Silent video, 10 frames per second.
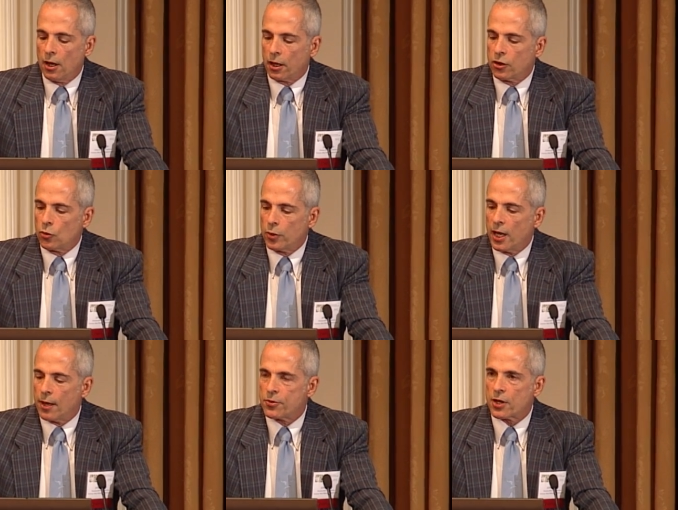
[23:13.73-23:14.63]
acute
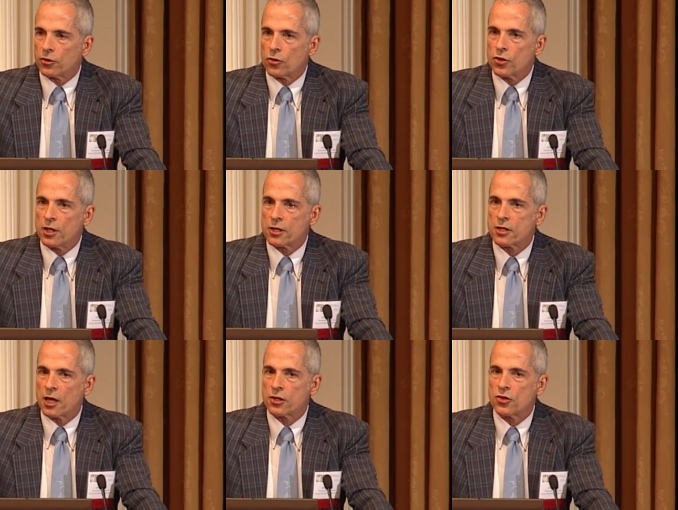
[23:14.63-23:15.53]
rehab centers, in the
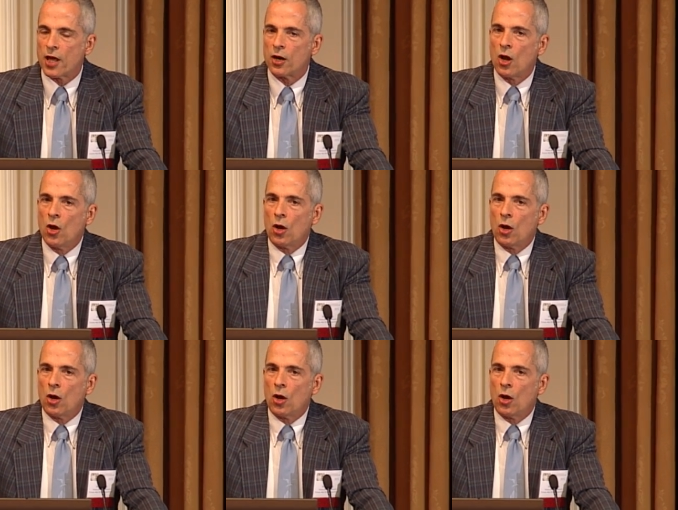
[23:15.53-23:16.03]
sense that